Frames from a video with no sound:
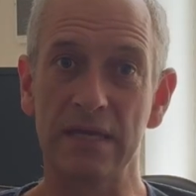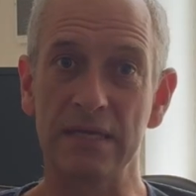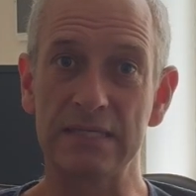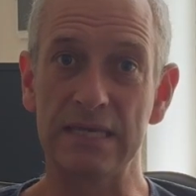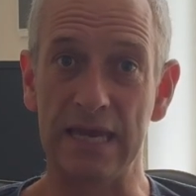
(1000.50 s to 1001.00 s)

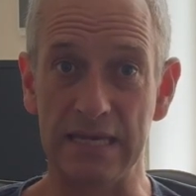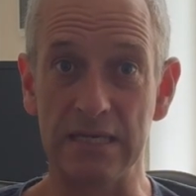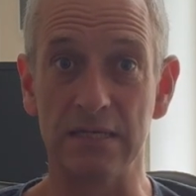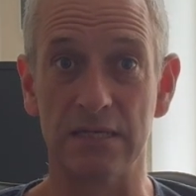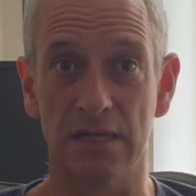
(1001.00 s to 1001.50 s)

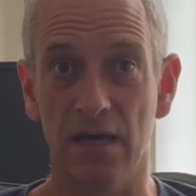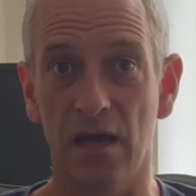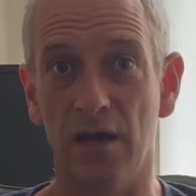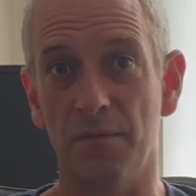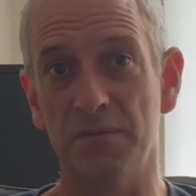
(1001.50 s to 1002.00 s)
contained
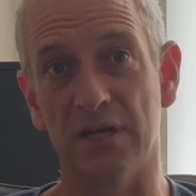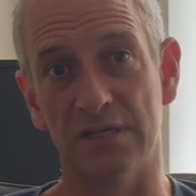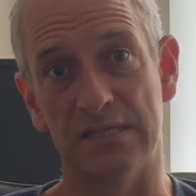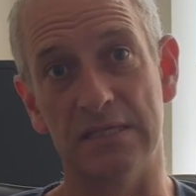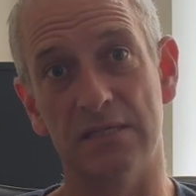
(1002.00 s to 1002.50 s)

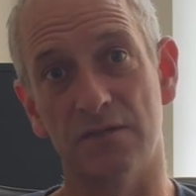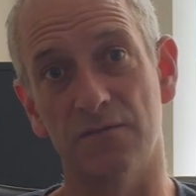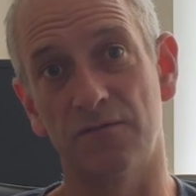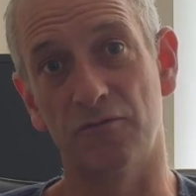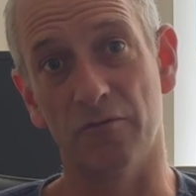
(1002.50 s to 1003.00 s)
dozens
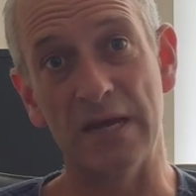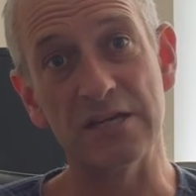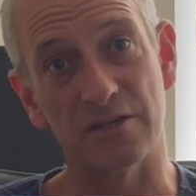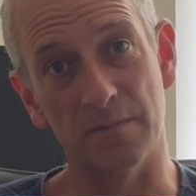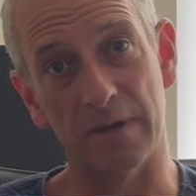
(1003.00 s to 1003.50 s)
of
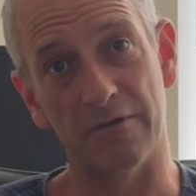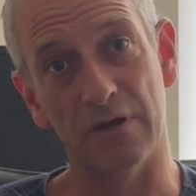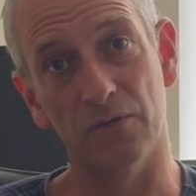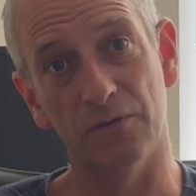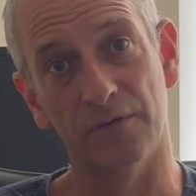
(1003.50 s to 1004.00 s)
cremation
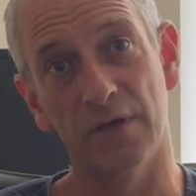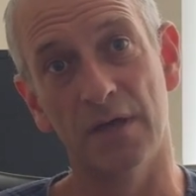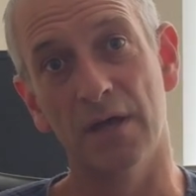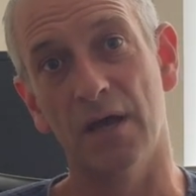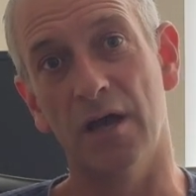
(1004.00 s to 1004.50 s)
burials
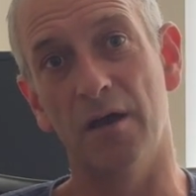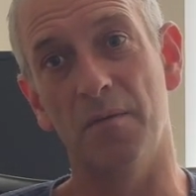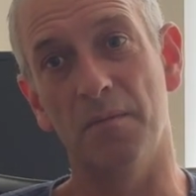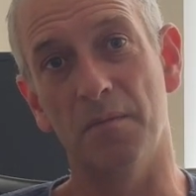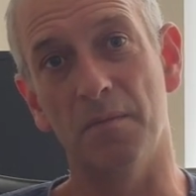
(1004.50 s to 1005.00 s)

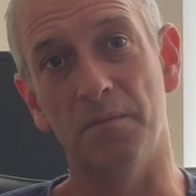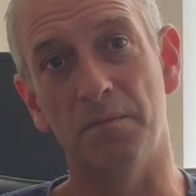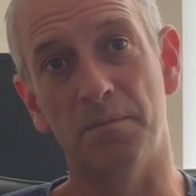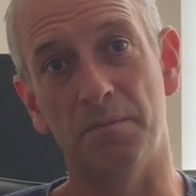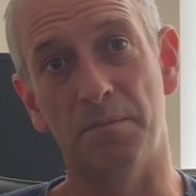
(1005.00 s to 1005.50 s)

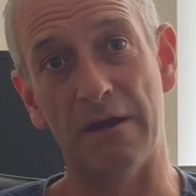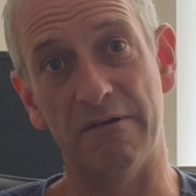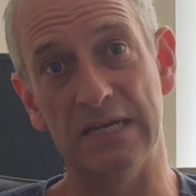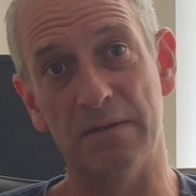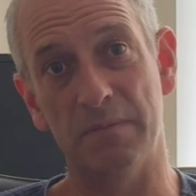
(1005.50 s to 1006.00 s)

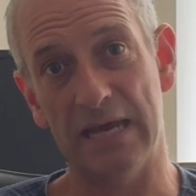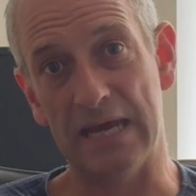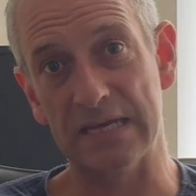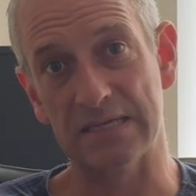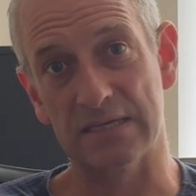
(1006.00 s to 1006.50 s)
buried in
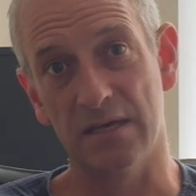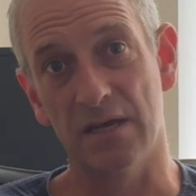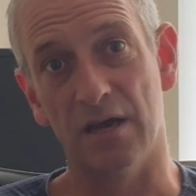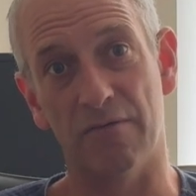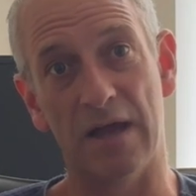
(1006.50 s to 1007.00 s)
pits
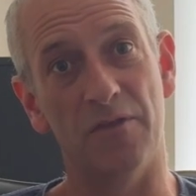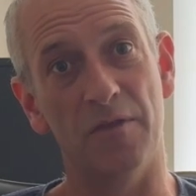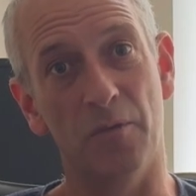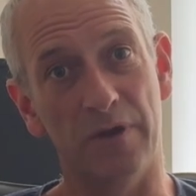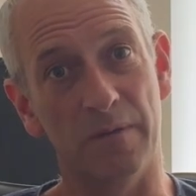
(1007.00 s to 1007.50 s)
around the
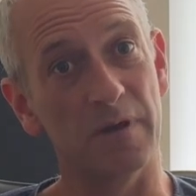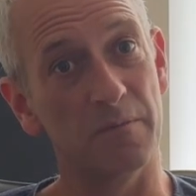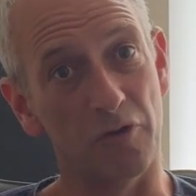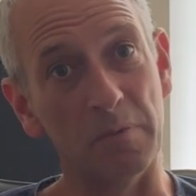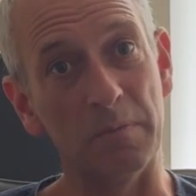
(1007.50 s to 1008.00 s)
monument,
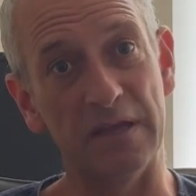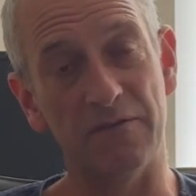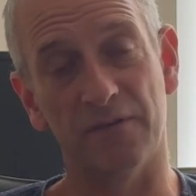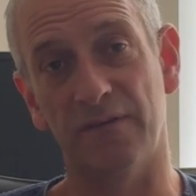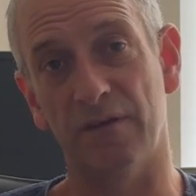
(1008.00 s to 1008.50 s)
probably
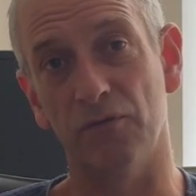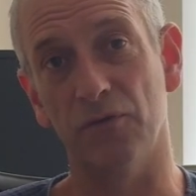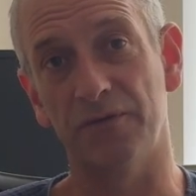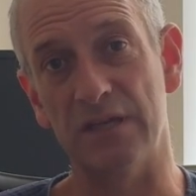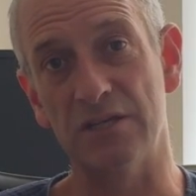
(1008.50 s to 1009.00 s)
for several
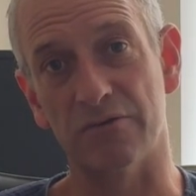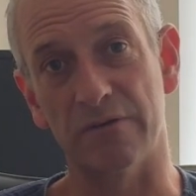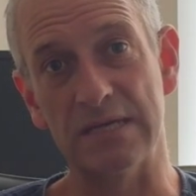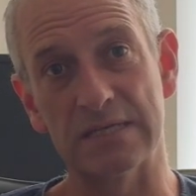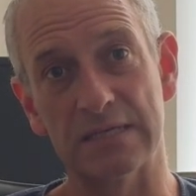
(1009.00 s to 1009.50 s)

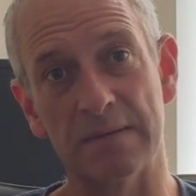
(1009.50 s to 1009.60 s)
centuries.